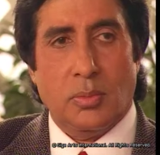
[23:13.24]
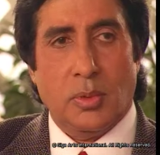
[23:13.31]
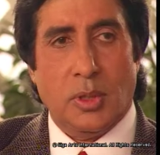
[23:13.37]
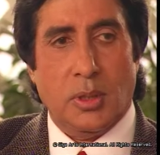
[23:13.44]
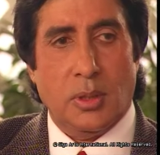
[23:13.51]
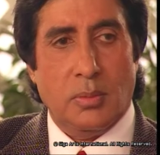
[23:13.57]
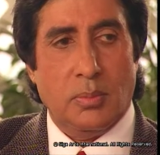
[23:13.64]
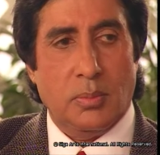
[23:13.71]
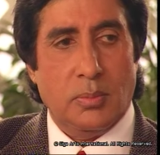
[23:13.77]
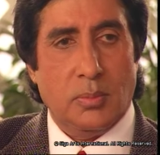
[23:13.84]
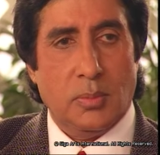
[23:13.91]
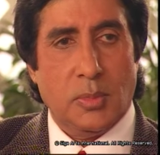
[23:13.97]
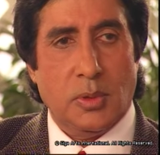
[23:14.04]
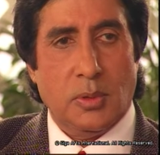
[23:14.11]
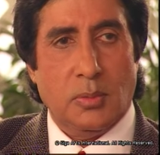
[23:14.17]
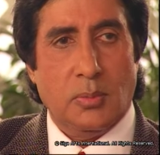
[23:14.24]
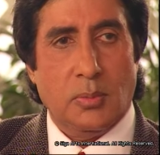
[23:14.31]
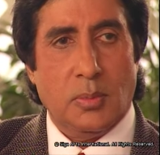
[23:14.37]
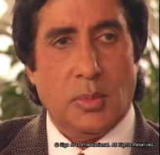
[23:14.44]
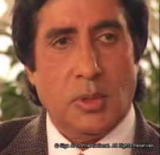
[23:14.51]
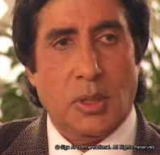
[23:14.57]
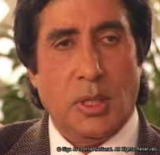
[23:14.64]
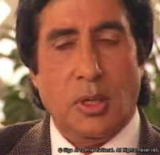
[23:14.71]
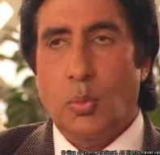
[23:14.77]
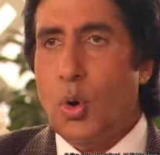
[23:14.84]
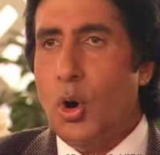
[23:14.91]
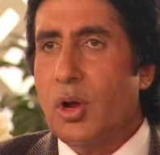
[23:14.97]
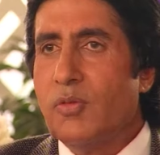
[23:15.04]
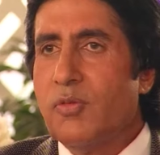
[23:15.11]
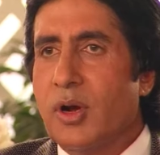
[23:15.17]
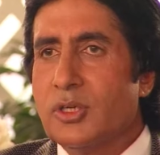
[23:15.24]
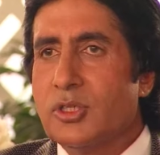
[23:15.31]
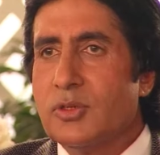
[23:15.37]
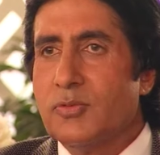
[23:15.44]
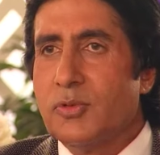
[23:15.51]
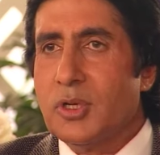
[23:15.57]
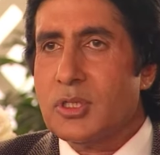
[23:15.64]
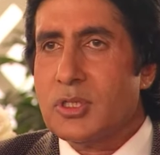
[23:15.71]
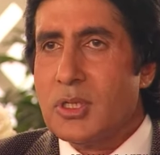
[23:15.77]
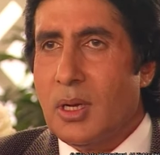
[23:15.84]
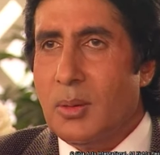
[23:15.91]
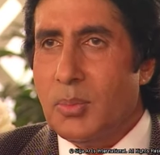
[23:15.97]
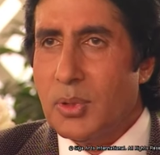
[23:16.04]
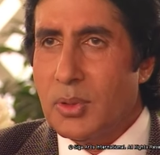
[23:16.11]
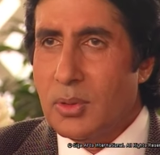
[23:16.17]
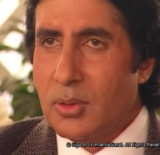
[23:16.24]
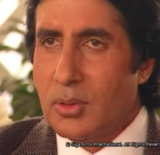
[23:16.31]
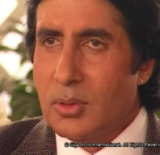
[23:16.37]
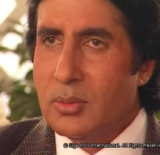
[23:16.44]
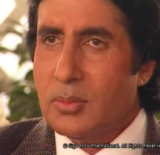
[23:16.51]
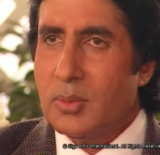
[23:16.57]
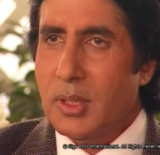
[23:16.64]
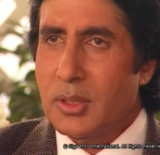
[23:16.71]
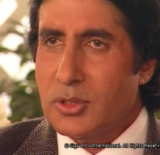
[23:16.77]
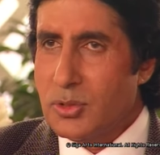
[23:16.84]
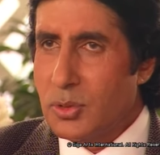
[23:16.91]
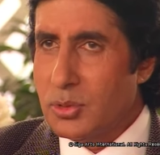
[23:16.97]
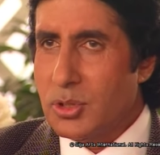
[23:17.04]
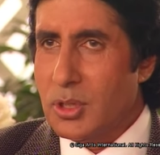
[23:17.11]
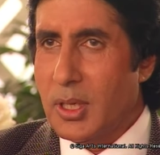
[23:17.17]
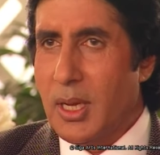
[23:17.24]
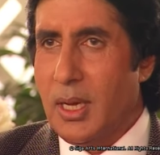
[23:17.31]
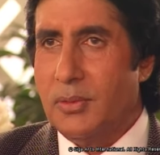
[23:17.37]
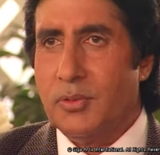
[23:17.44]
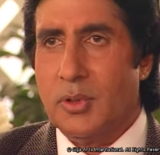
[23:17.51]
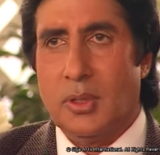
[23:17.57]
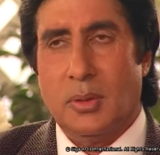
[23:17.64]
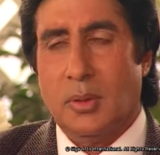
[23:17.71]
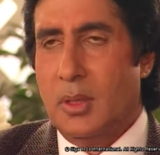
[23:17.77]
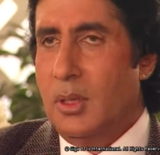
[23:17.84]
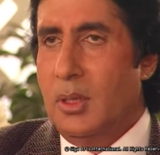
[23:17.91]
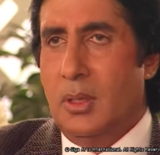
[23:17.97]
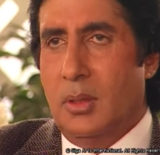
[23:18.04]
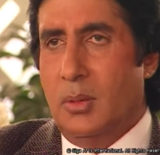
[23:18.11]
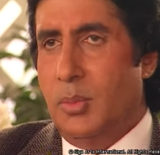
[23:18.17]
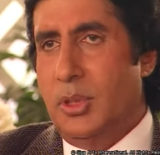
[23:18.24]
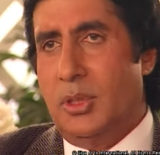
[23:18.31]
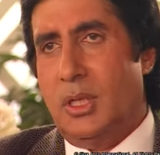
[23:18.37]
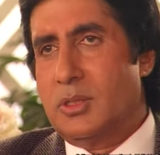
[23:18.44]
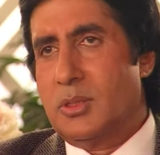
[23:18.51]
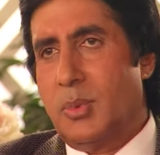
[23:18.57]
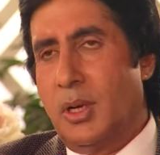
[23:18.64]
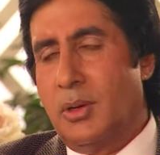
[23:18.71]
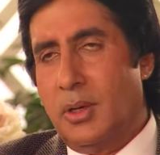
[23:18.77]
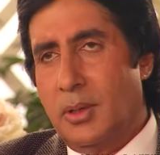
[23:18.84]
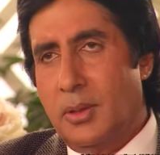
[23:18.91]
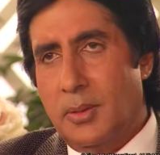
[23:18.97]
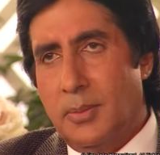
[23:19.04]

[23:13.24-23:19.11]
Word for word: where an award function, for example, or at a social gathering. But that's about it.